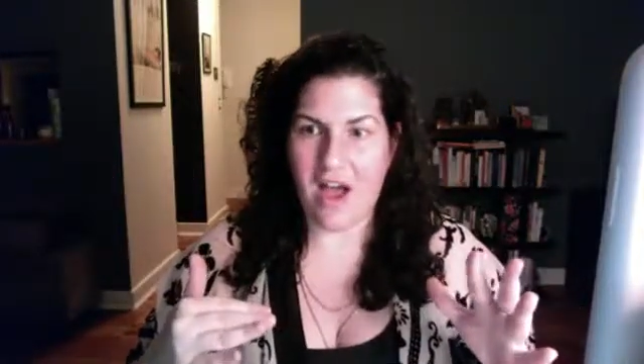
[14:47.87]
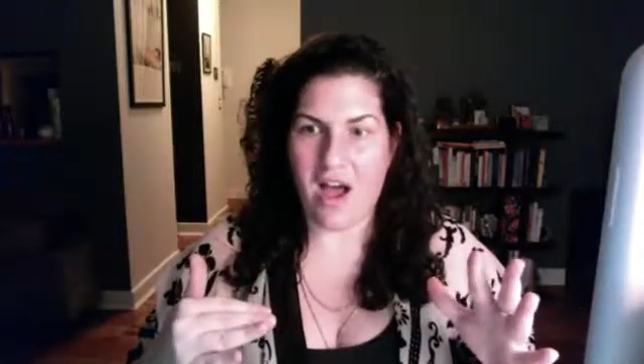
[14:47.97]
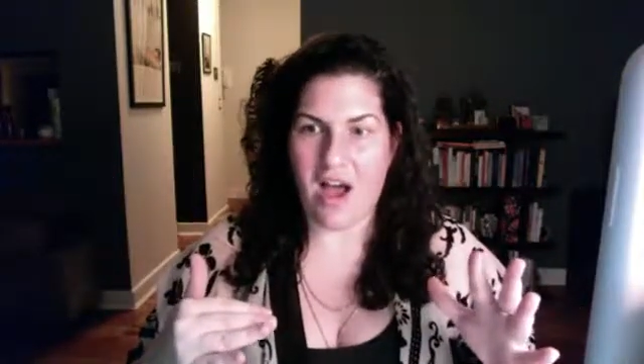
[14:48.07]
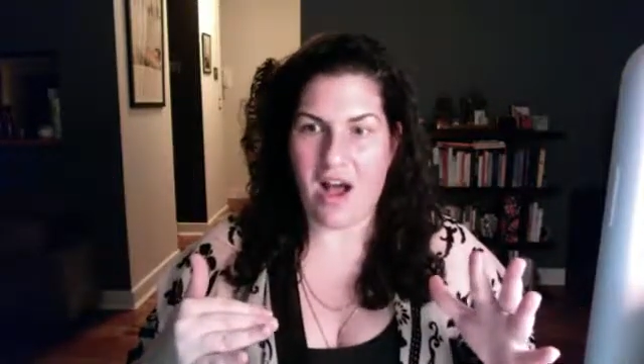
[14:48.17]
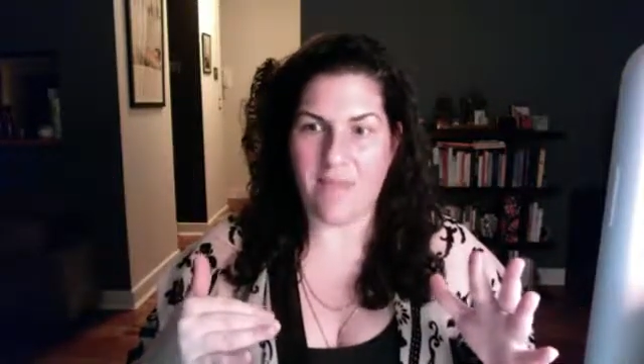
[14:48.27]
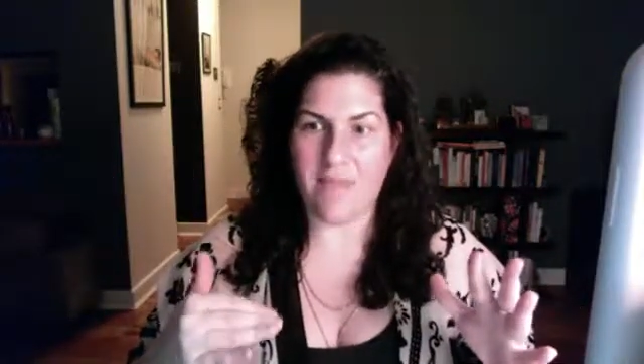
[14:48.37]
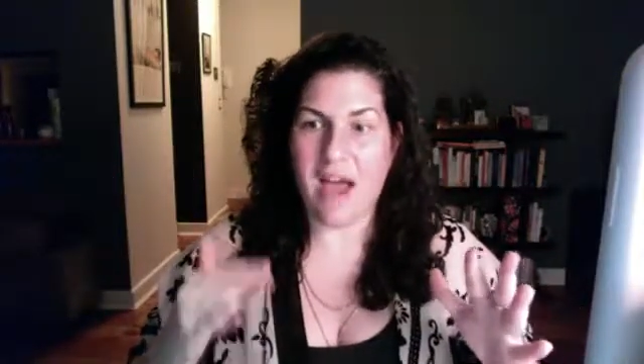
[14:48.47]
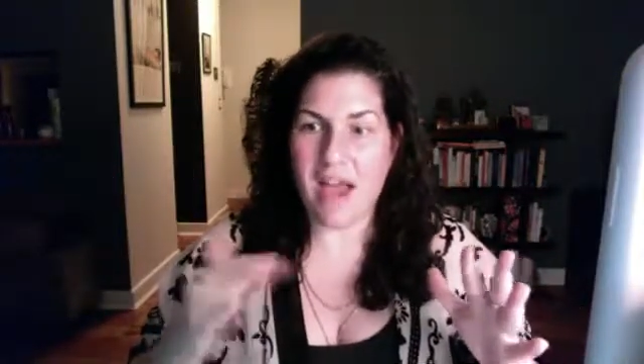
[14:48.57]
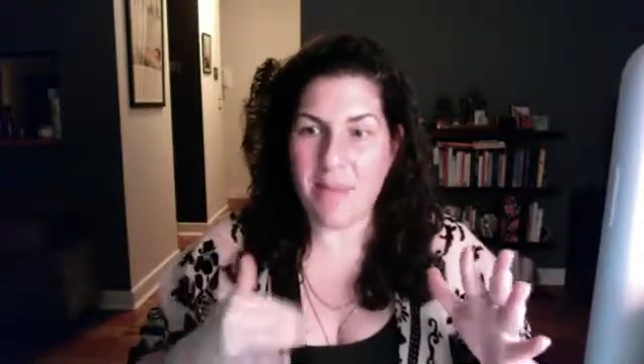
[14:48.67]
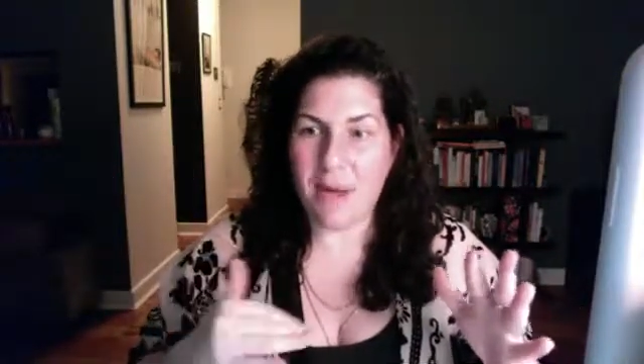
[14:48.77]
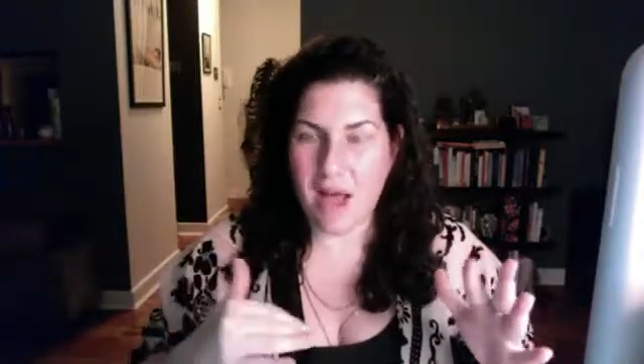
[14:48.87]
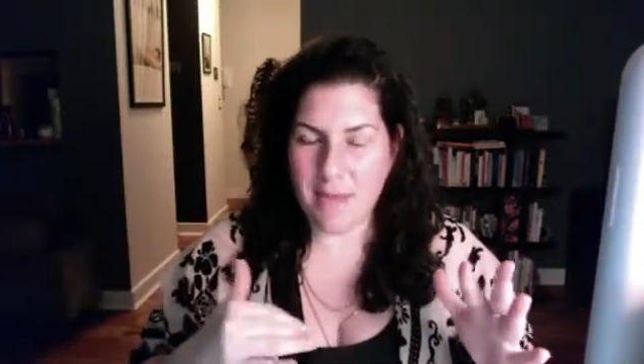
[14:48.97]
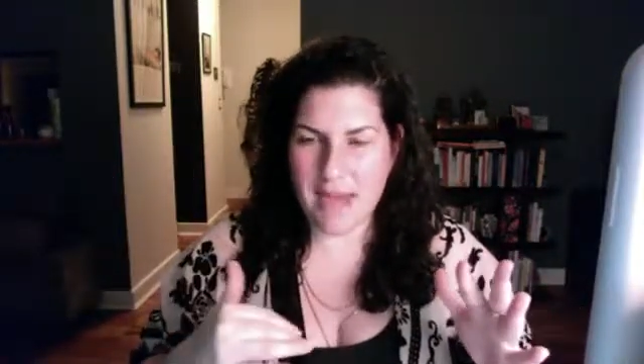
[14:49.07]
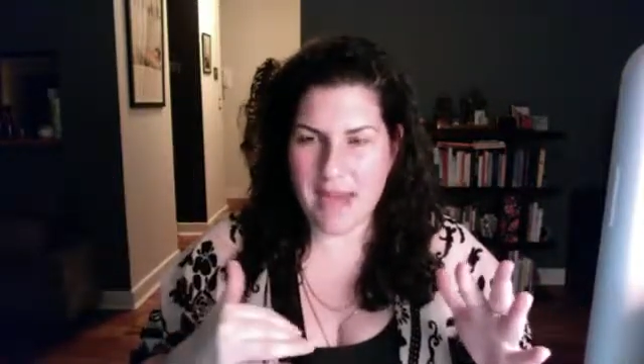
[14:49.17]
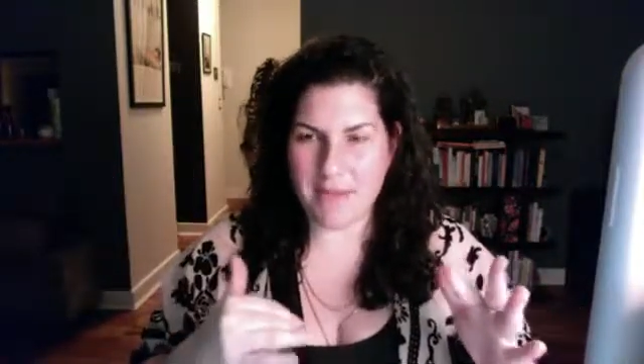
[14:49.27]
Hi,
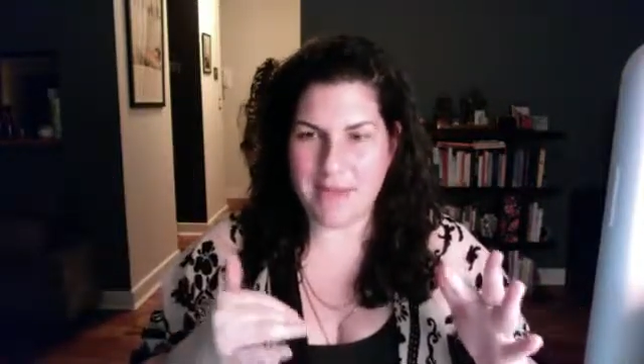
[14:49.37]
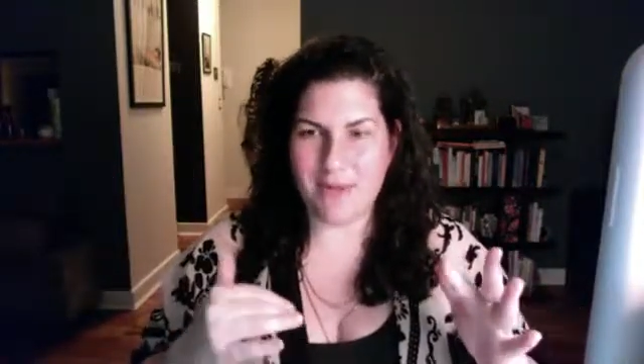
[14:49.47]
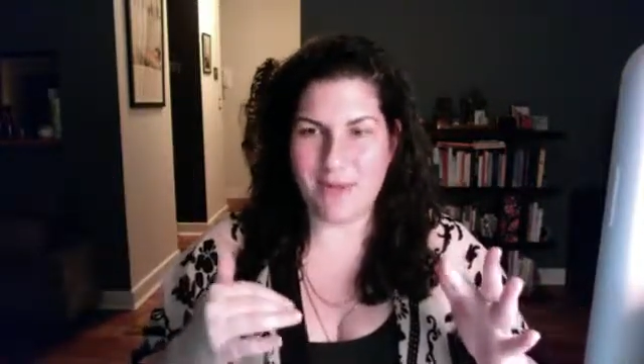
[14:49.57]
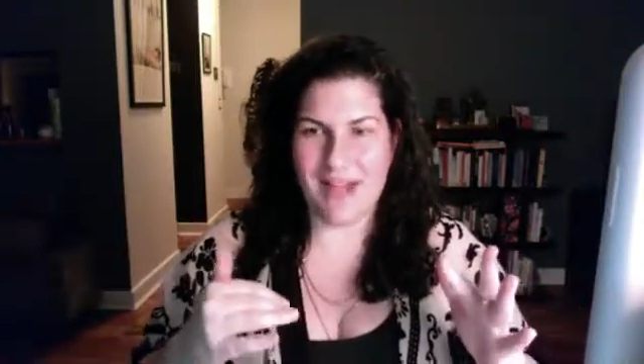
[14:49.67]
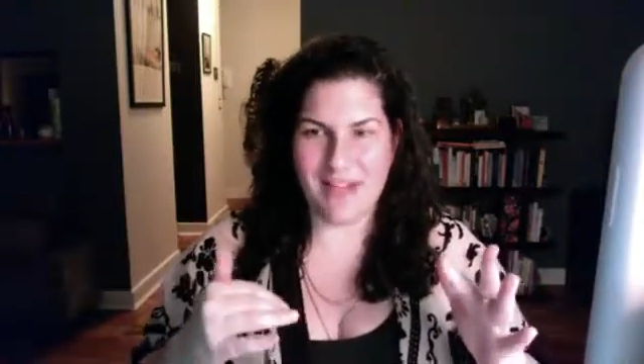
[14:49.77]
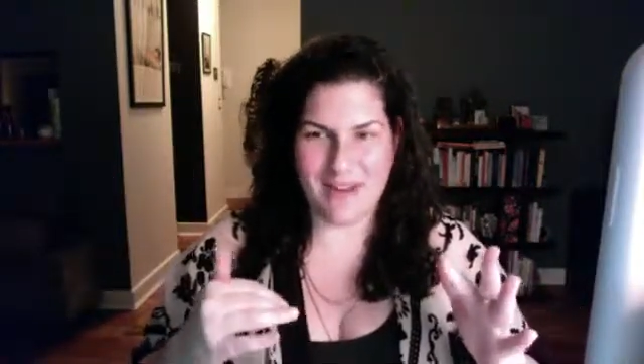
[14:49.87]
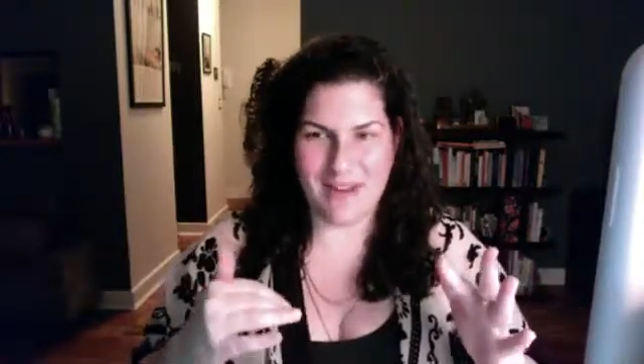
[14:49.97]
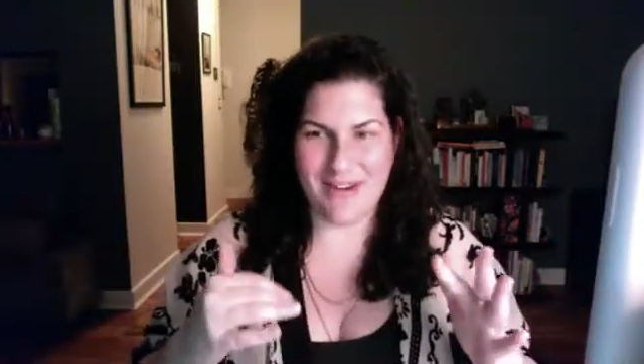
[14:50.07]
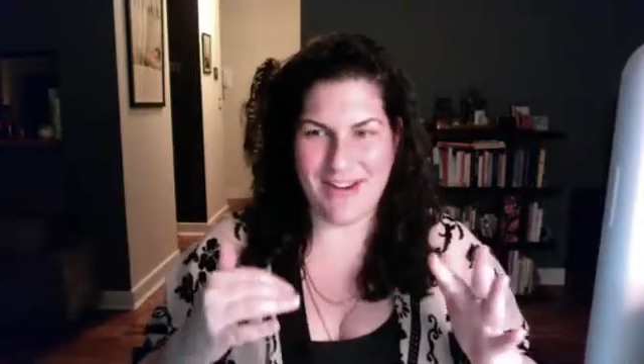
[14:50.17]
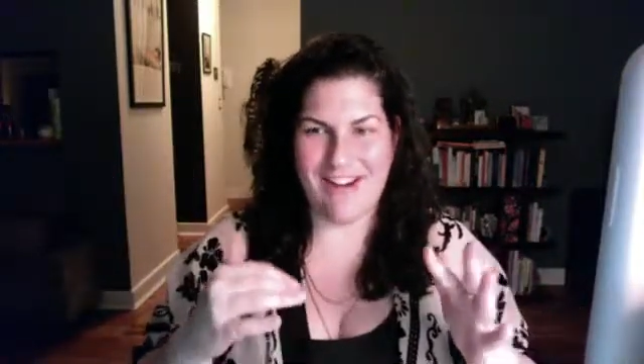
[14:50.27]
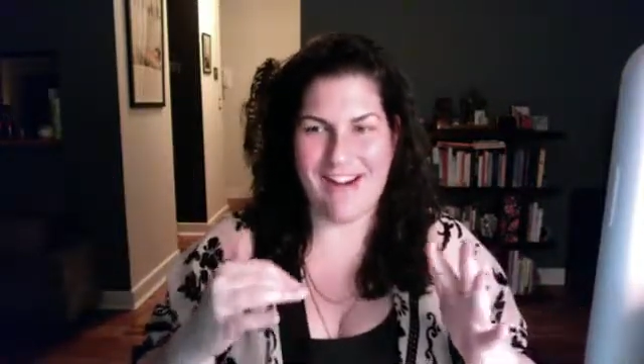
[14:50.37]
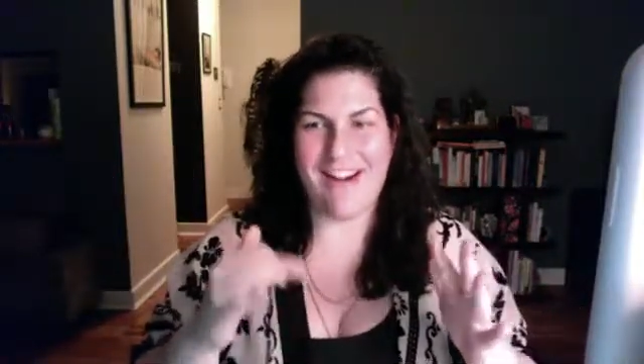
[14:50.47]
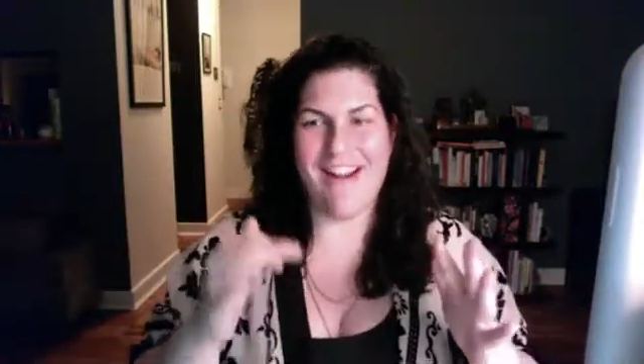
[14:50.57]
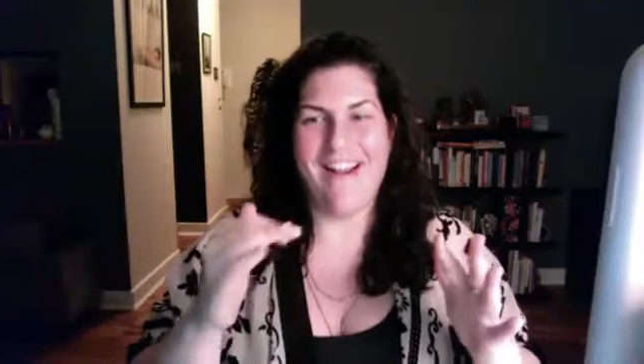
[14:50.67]
Bobby. I'm so glad that you're here.